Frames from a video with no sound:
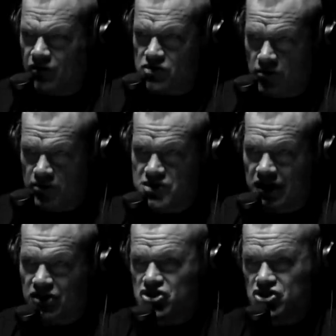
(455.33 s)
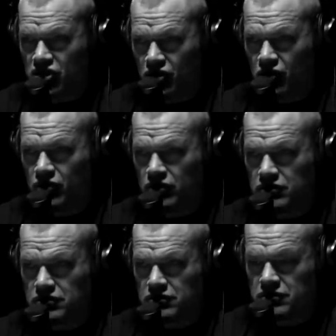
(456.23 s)
It was almost like a show
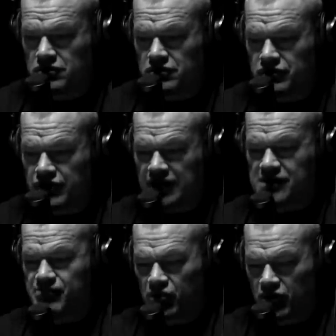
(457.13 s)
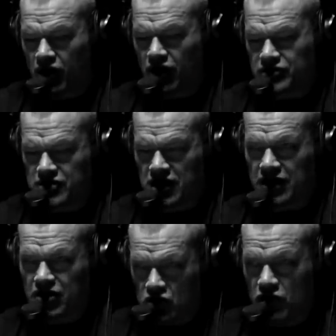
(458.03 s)
that he put on to
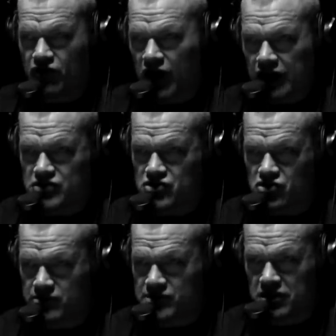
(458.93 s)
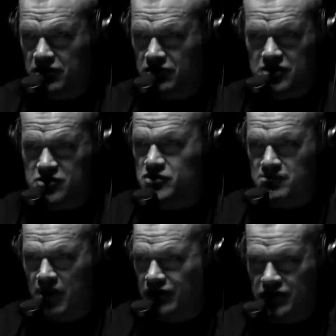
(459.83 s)
kind of unify his troops. That they, this was
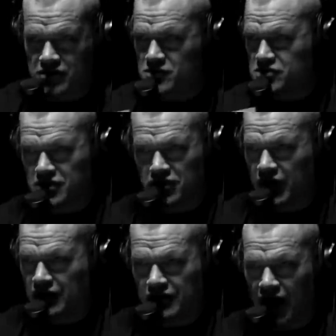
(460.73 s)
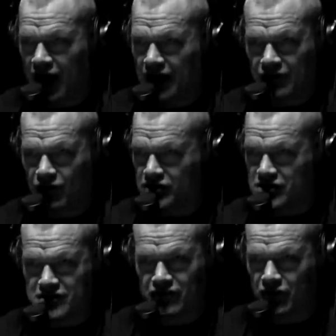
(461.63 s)
Monty, this was the great guy, and we're
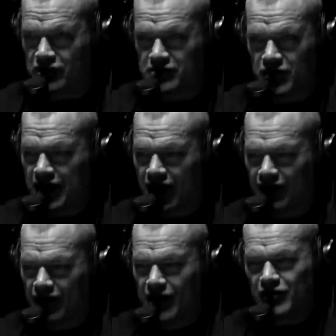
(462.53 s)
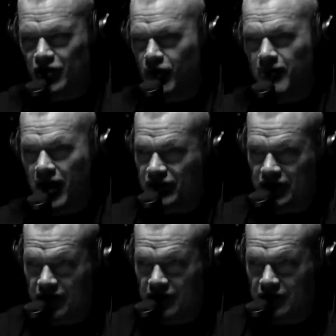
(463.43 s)
just we're, we got him. Look what Monty
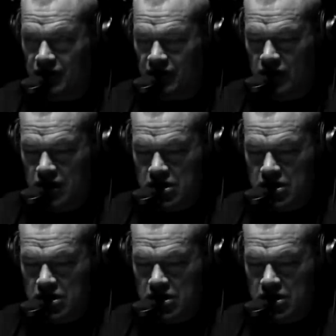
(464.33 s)
did, you know.